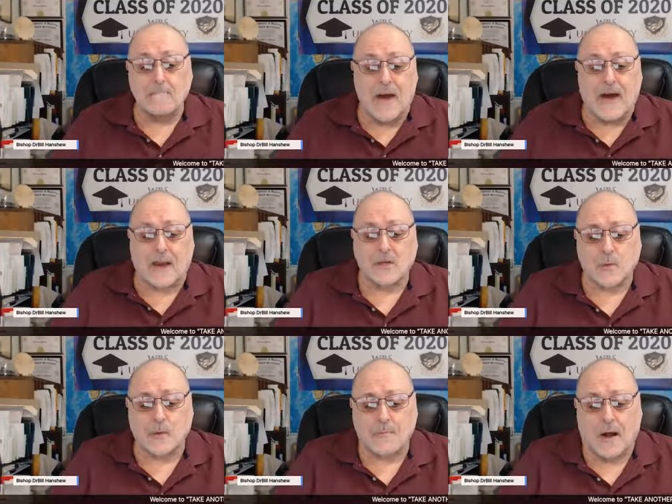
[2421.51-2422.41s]
battles
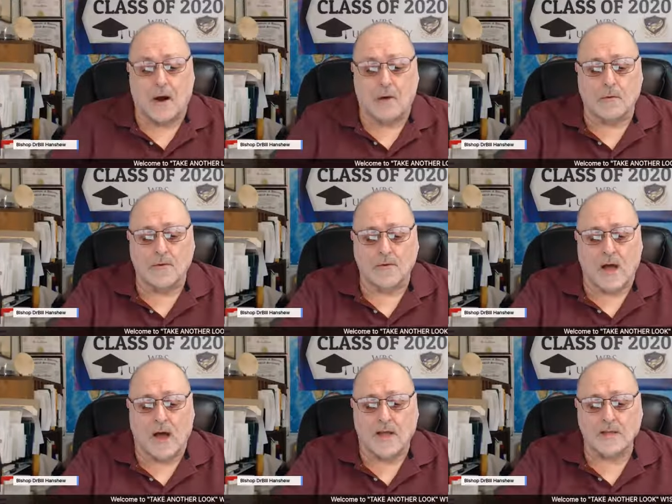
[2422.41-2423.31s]
with my own
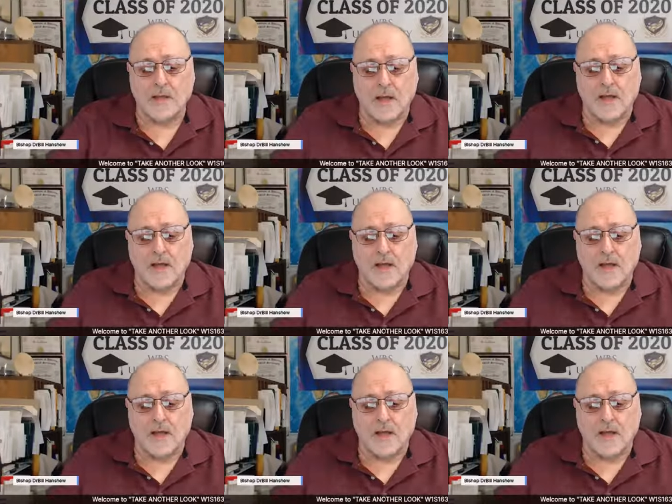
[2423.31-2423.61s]
thoughts.